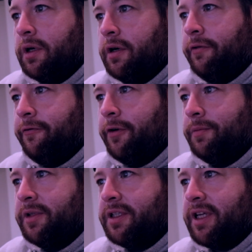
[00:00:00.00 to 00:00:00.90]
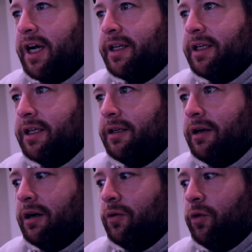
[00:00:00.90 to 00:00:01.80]
Confirm the sign-in
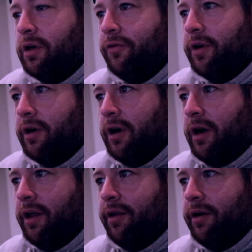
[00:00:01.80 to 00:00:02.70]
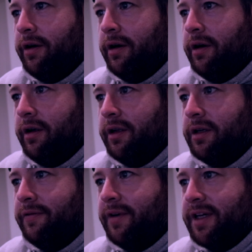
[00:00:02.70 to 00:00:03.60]
on one of your other
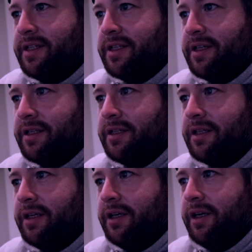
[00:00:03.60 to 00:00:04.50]
devices,